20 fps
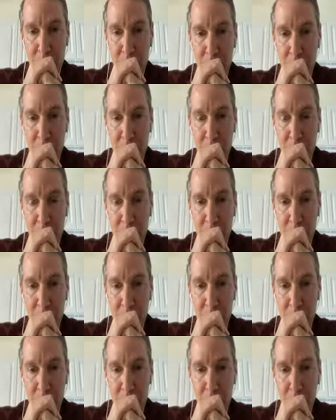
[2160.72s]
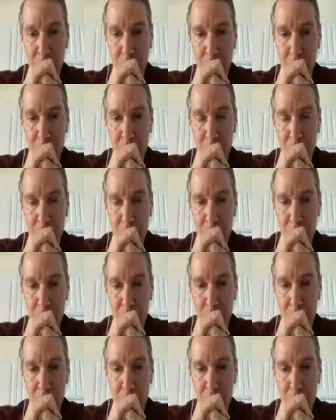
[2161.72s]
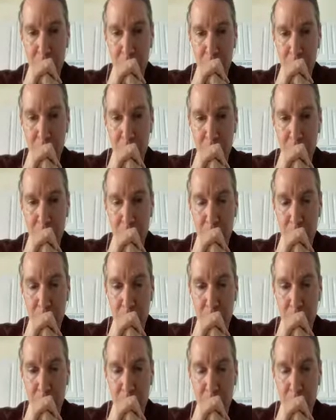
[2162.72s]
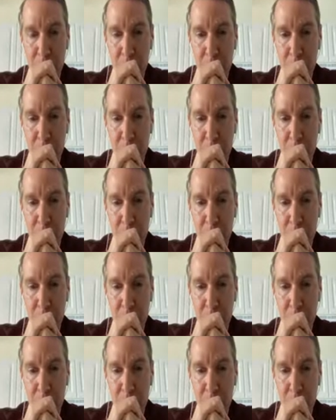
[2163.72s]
The person shown says nothing.